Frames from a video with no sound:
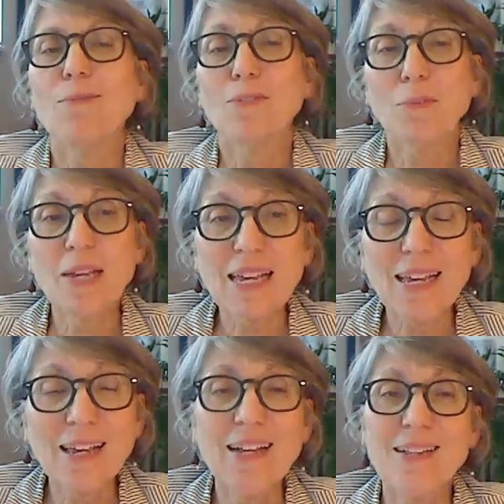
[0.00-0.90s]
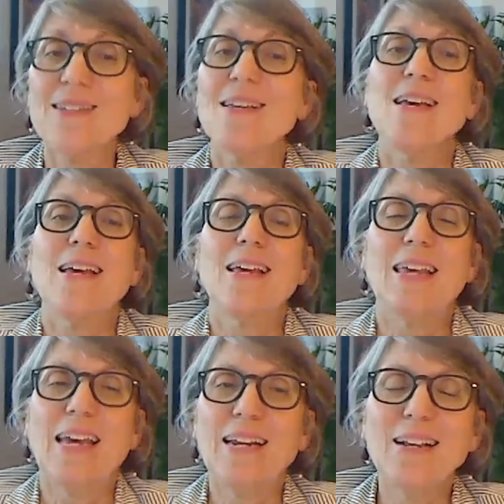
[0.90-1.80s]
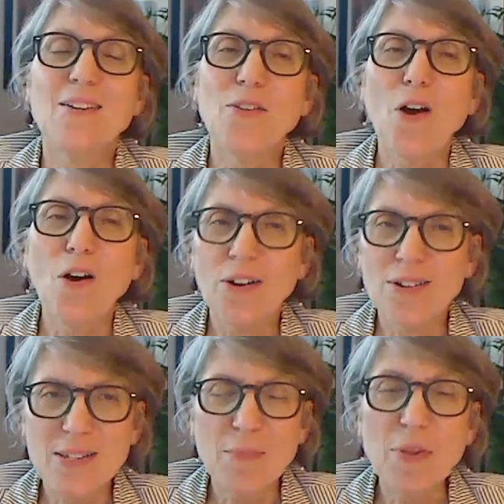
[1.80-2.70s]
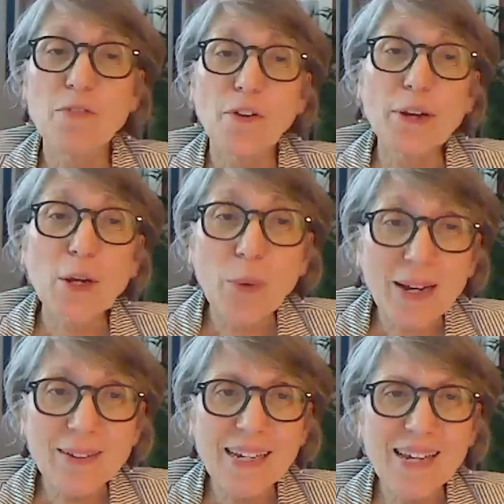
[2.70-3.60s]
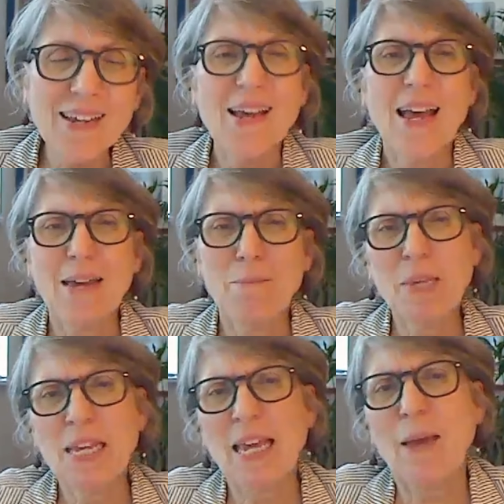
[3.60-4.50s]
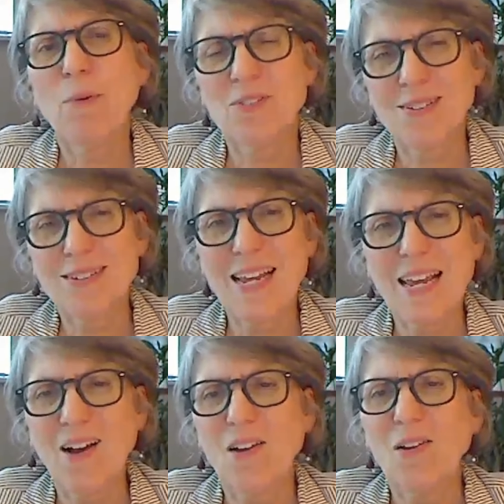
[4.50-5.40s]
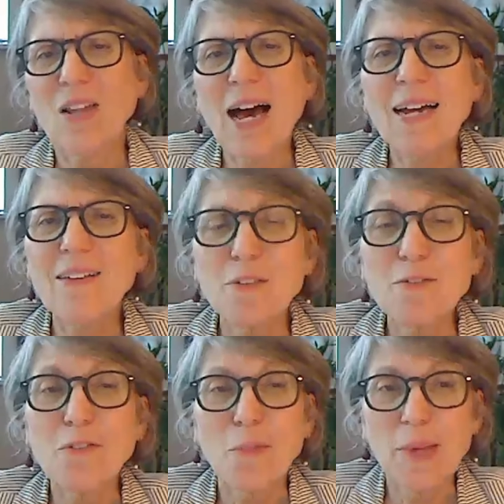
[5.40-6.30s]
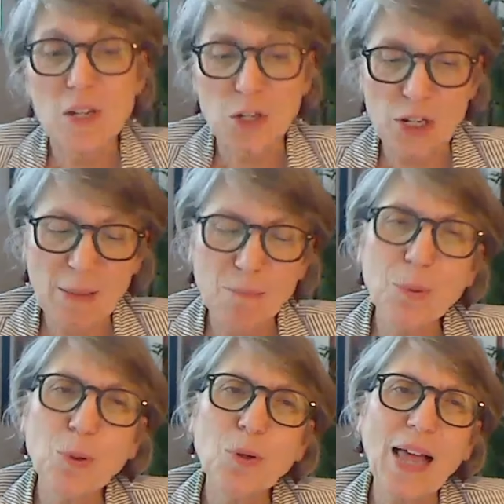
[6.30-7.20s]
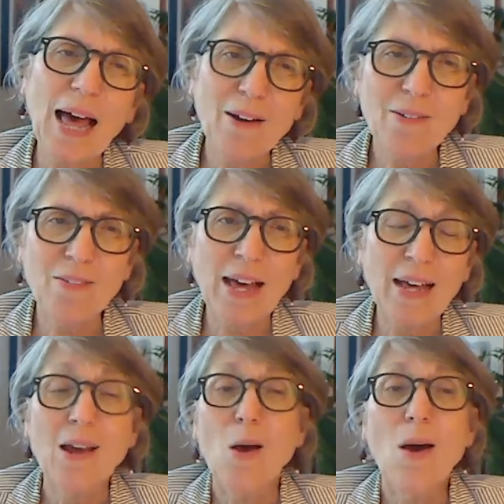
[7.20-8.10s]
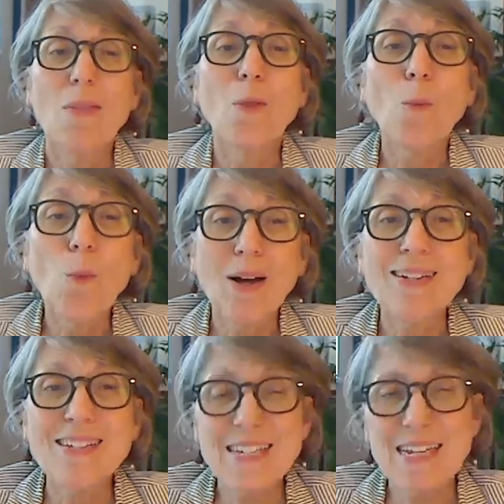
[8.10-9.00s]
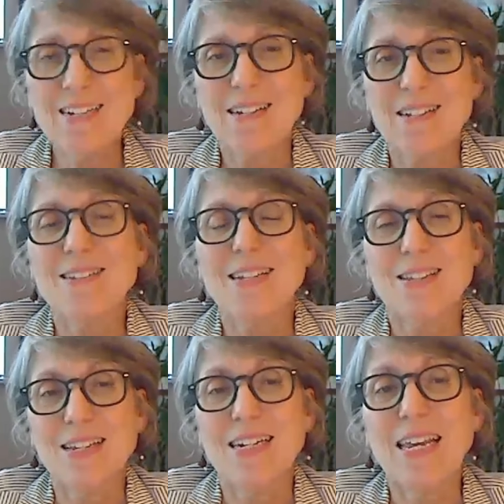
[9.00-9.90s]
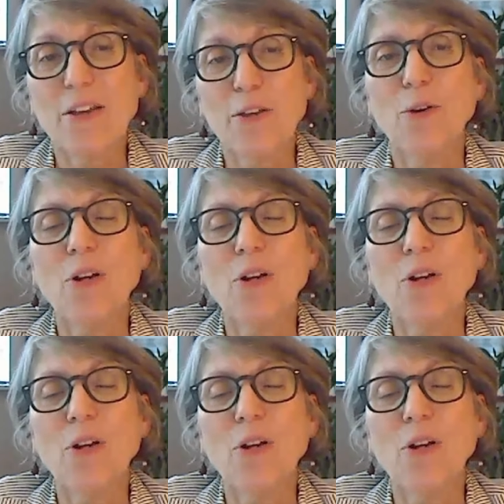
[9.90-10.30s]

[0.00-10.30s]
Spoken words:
for me, it's getting to the heart of something very quickly and being able to take a lot of information and pull out of that the one sentence that's going to get your